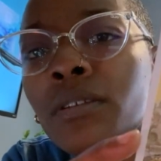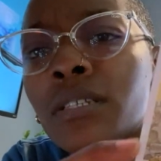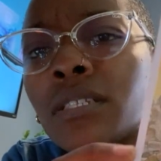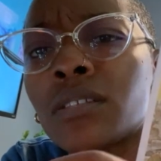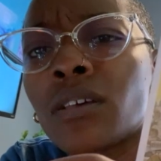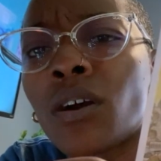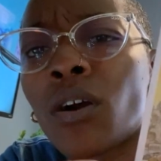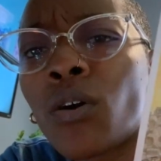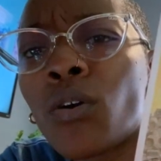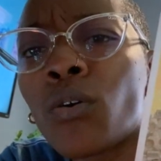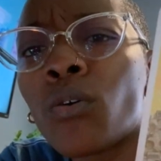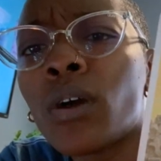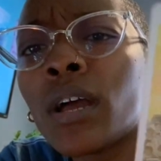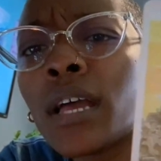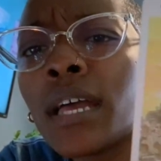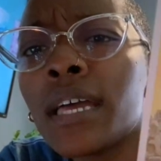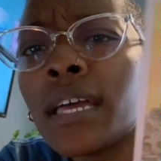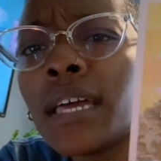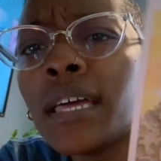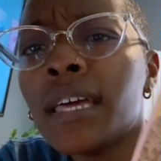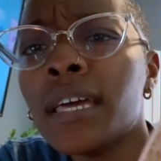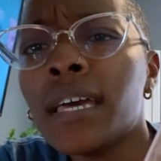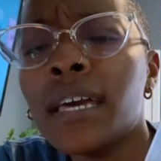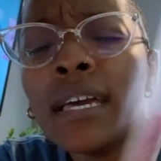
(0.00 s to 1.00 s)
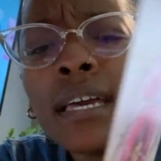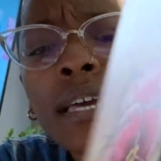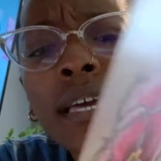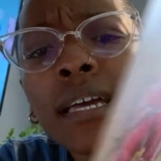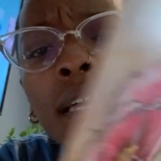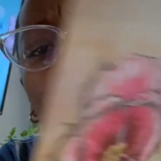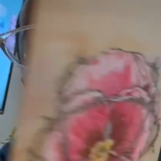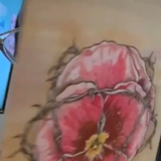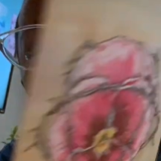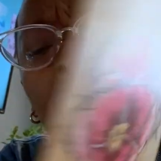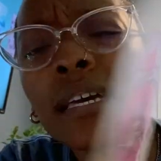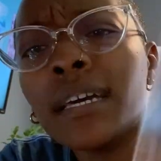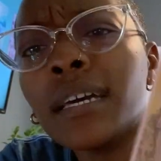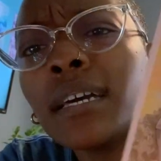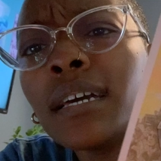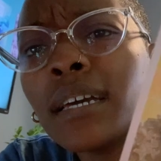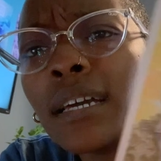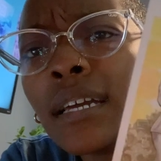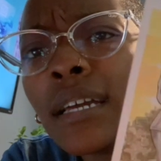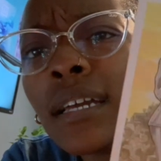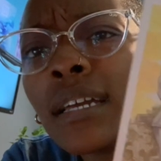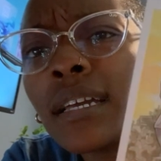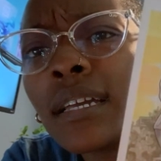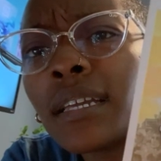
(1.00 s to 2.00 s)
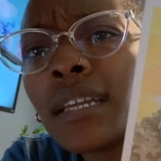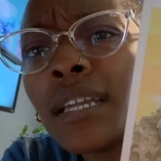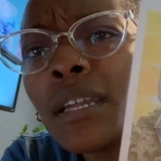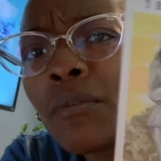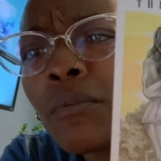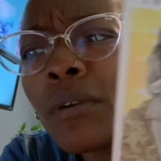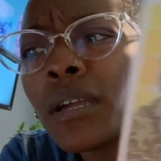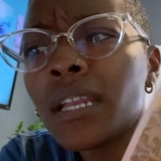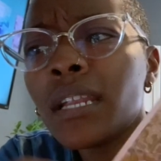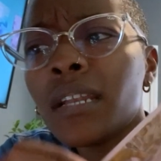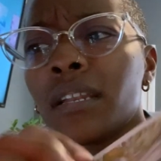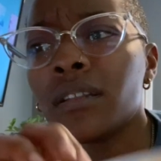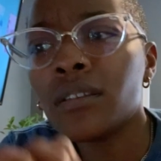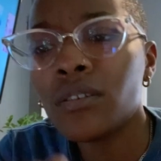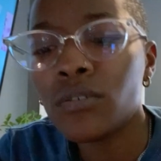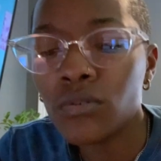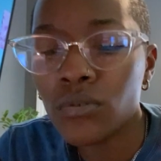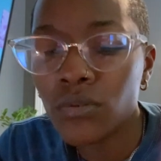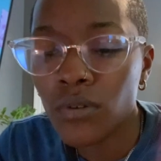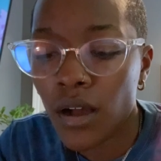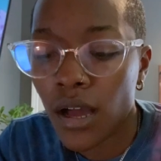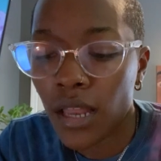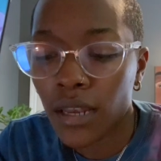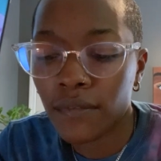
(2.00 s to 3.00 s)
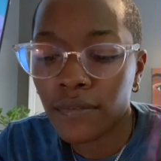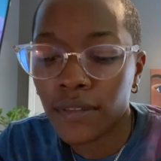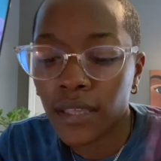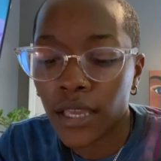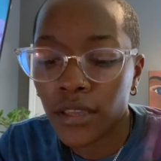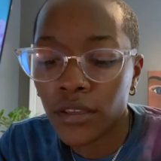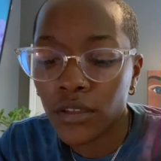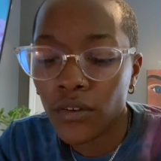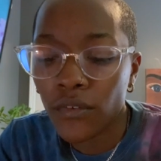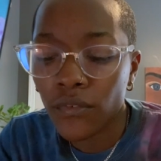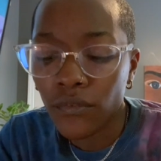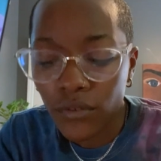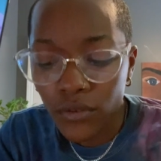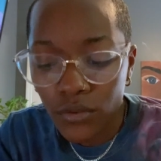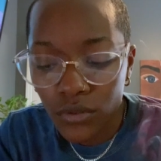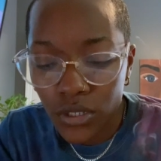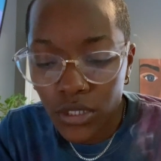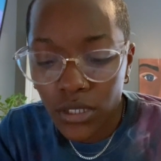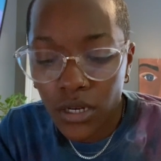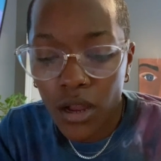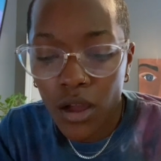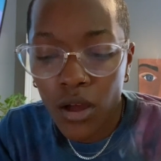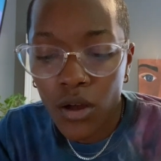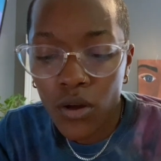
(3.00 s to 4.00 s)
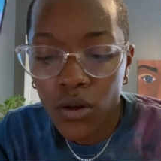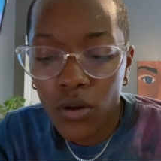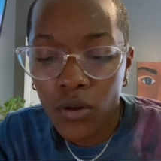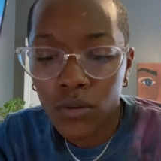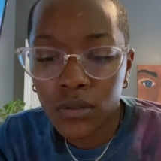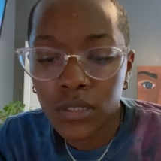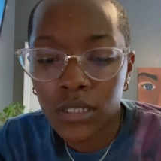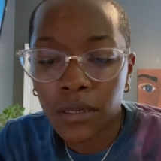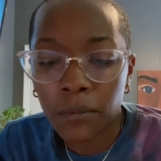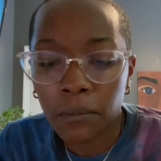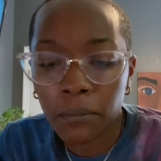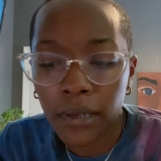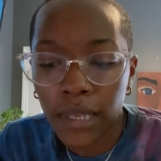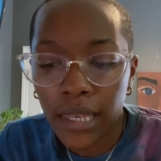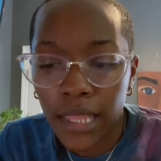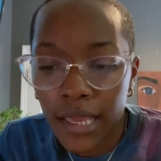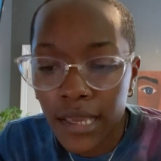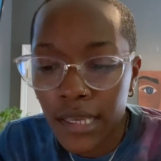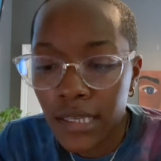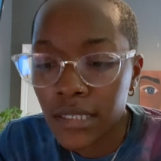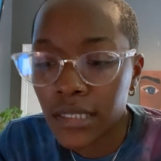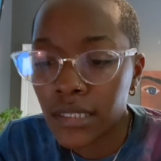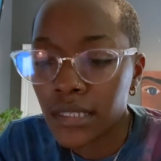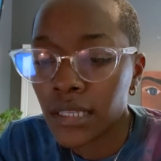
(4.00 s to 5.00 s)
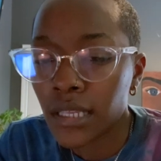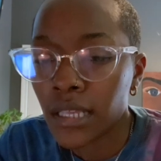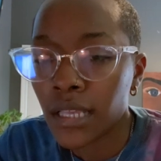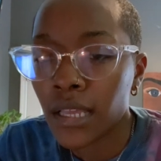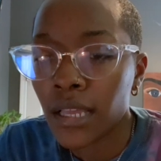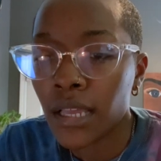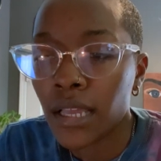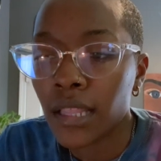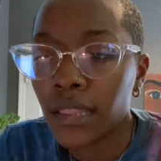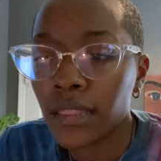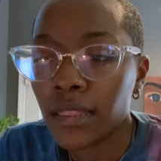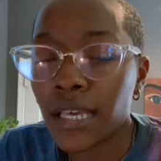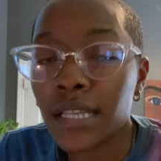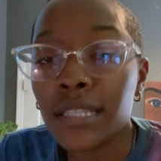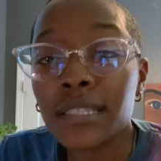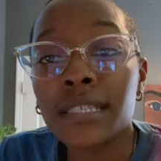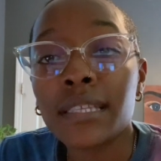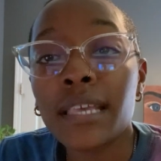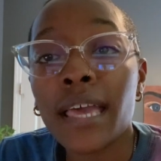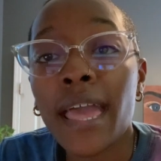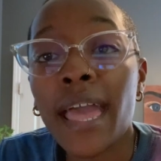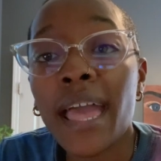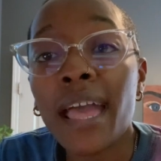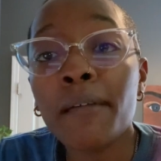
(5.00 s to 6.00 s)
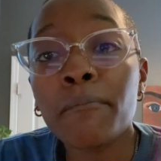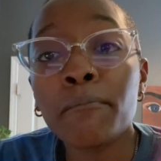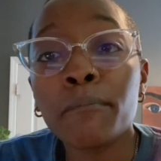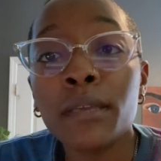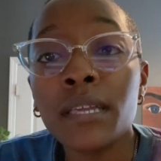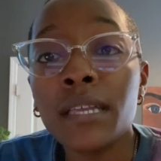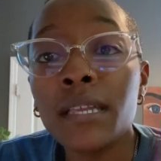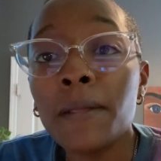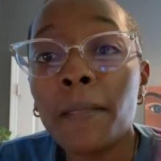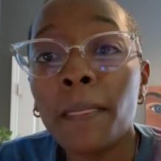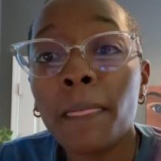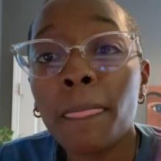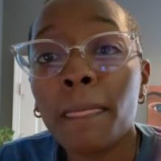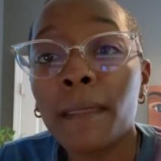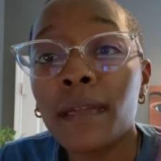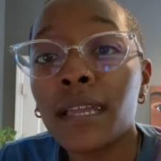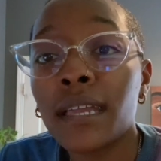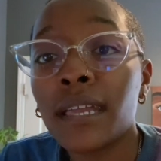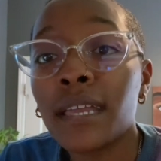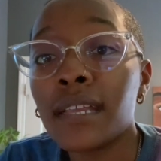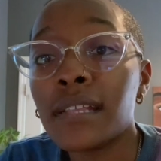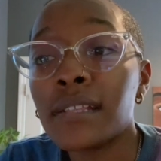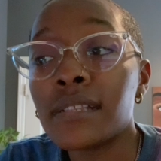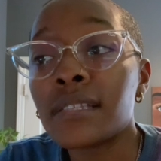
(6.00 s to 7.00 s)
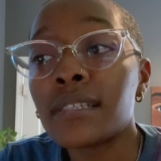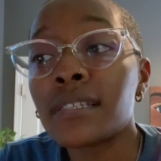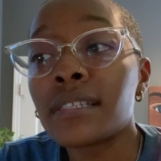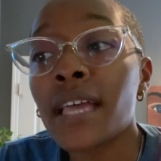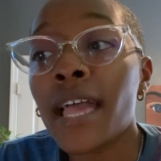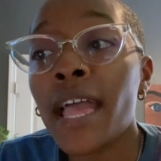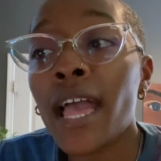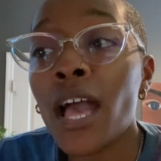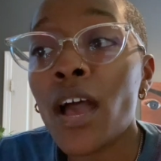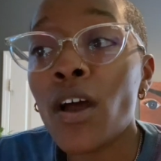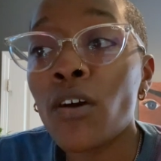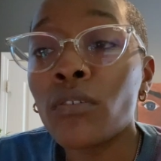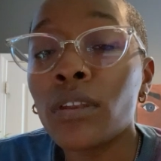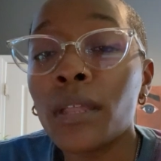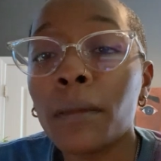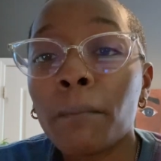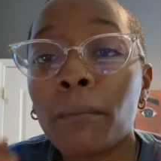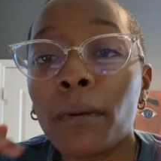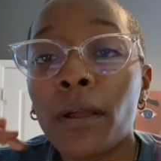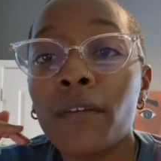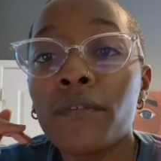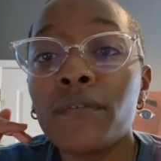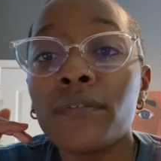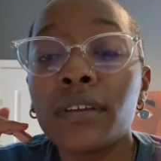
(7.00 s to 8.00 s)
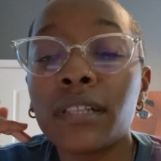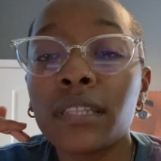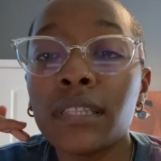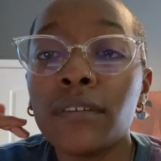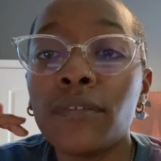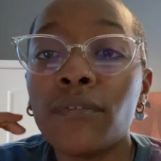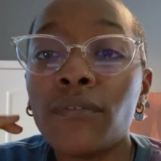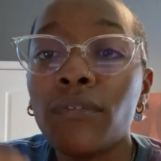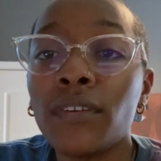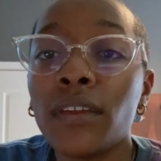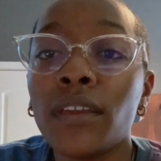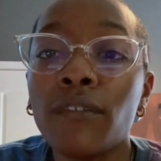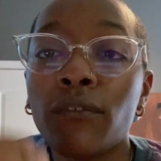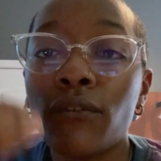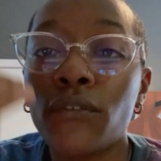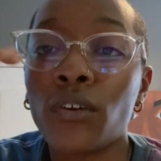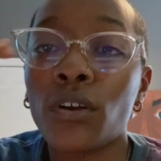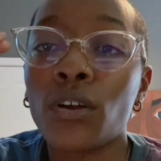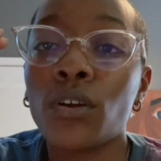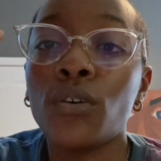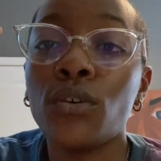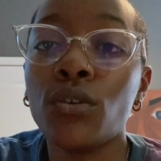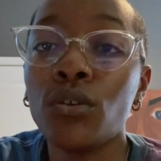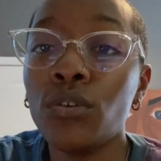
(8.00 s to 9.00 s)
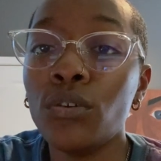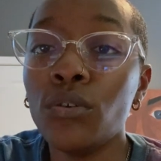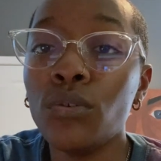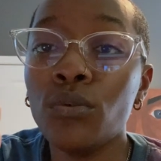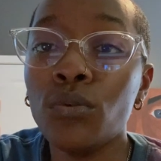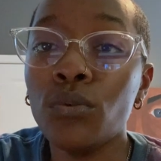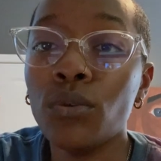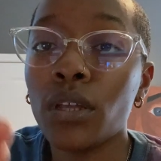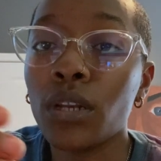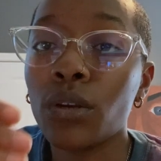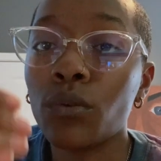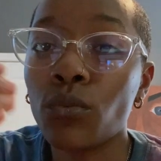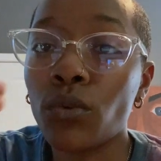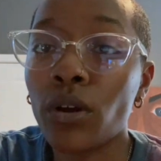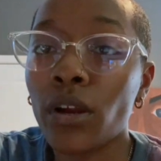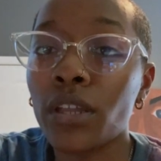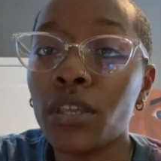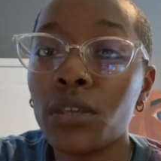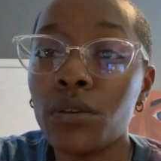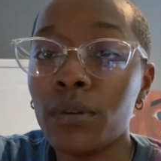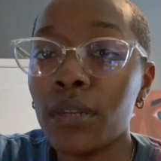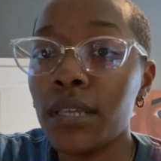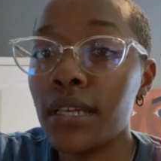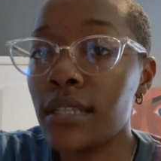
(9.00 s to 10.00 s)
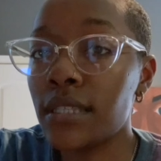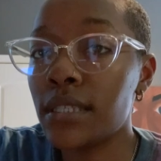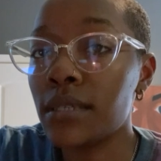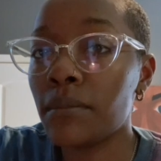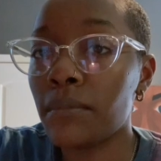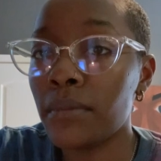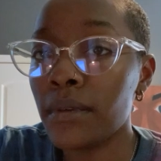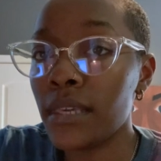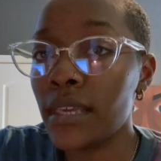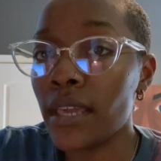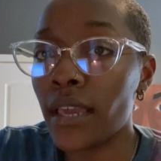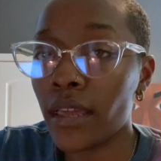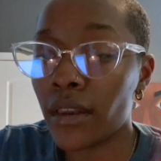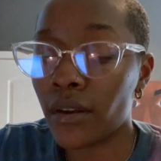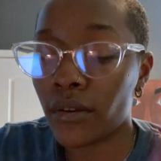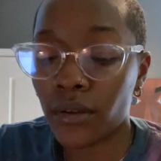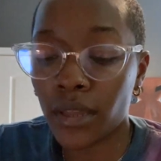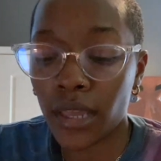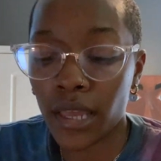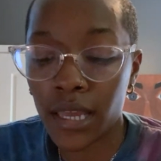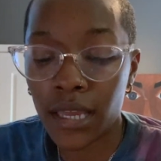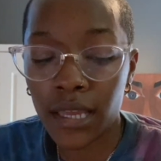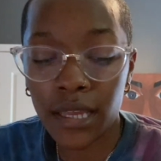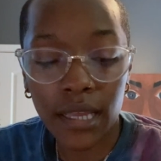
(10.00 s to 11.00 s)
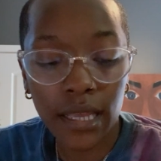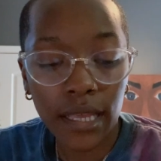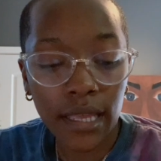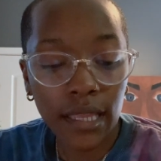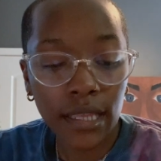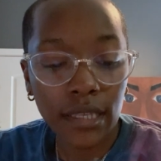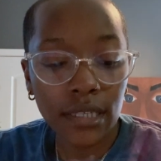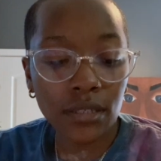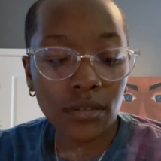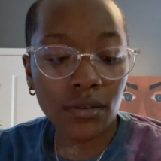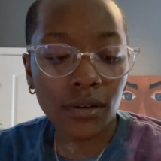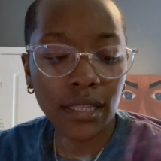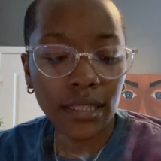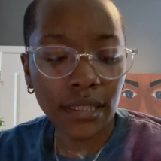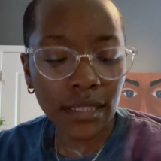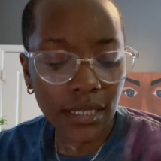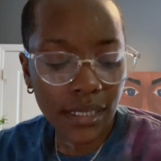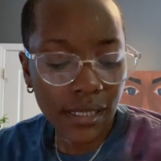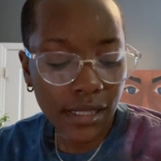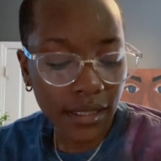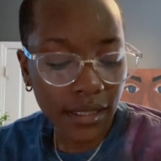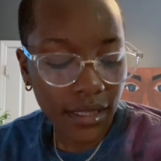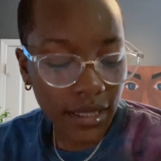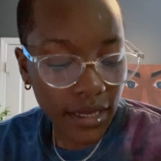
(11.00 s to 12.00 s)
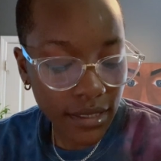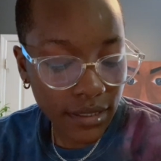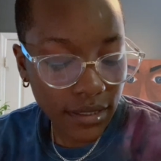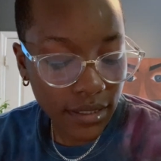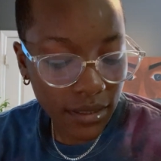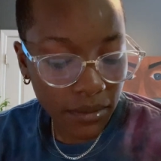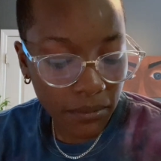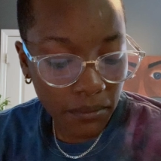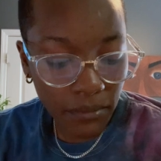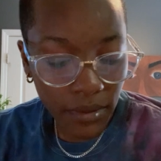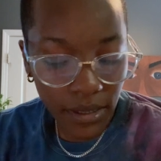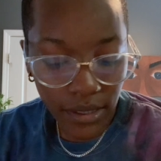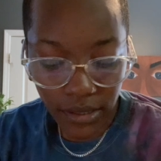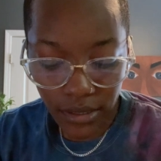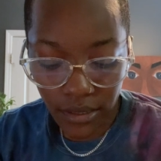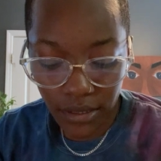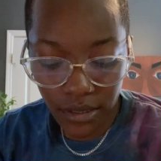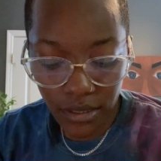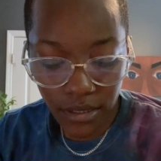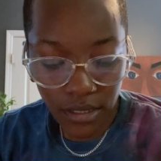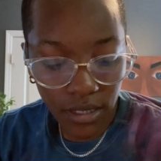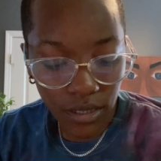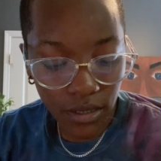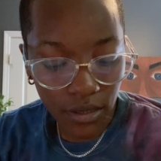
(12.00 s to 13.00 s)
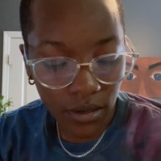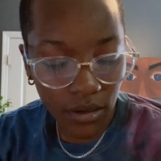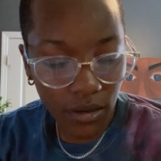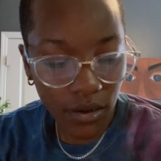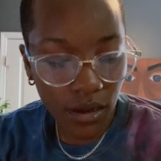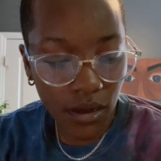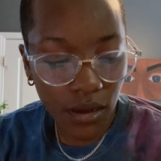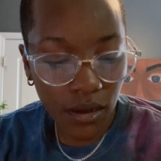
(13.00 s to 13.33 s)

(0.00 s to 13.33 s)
So get ready to do all of that. Your future holds a place that's happy and sound and perfectly fit for you and where you need to be at, okay? So I think that's the message here.